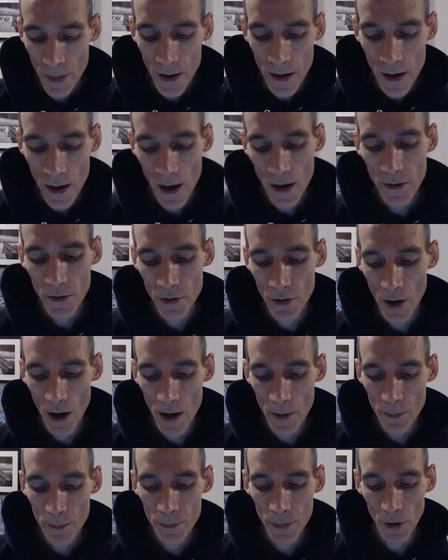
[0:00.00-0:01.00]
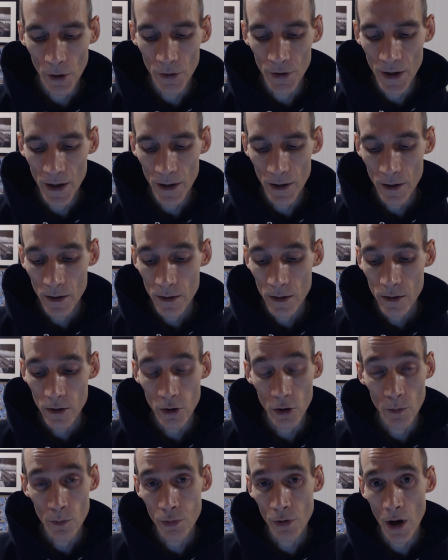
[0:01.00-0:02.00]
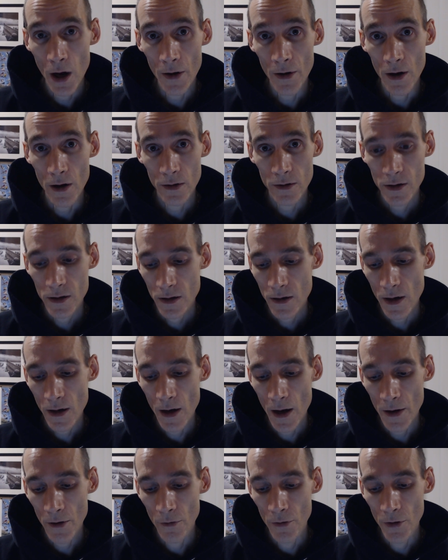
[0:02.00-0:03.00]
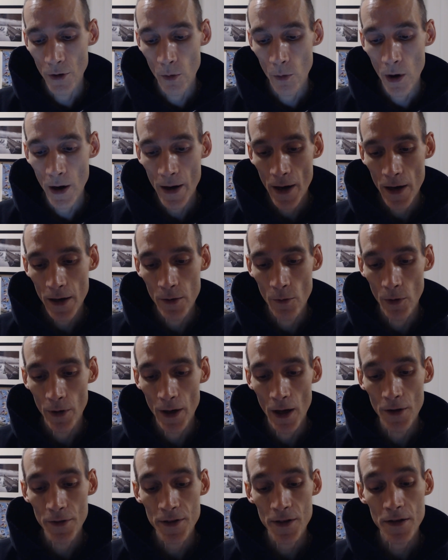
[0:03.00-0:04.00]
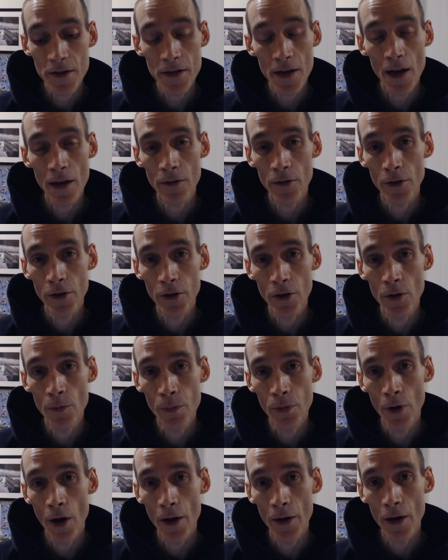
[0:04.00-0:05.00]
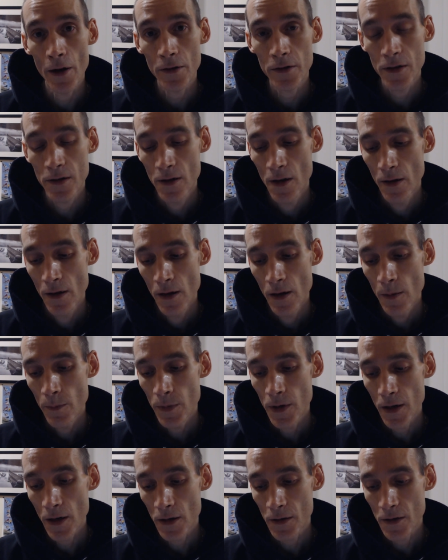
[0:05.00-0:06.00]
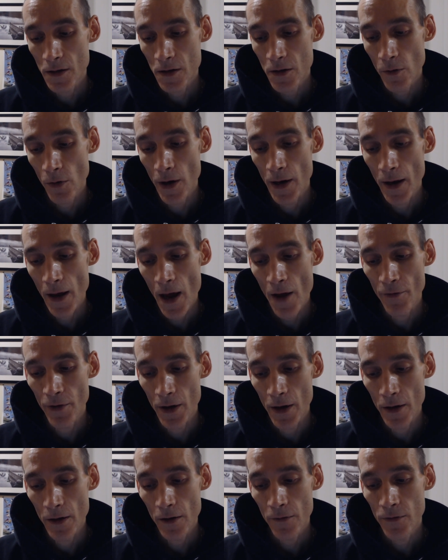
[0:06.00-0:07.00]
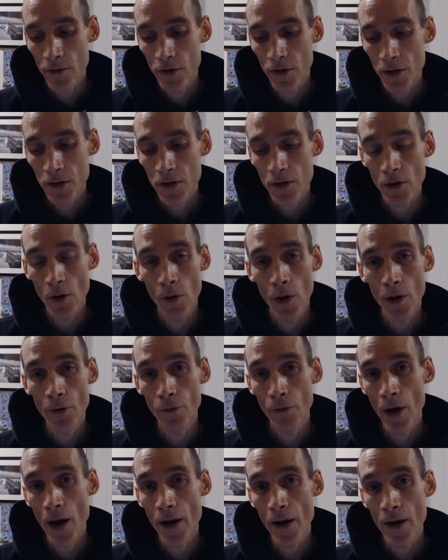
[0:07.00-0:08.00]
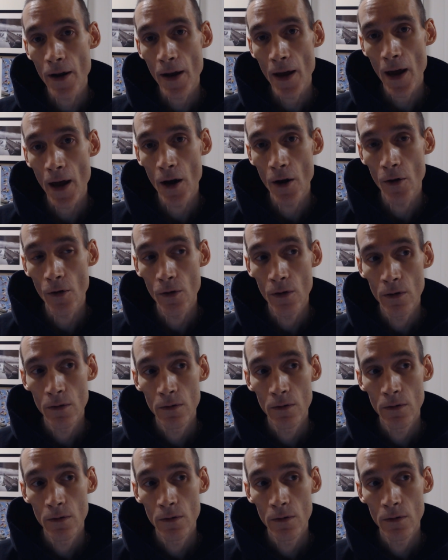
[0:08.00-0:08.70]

and you're not building good products. And I don't know why anyone else is saying they're good products, because it's quite evident if you just go on Reddit how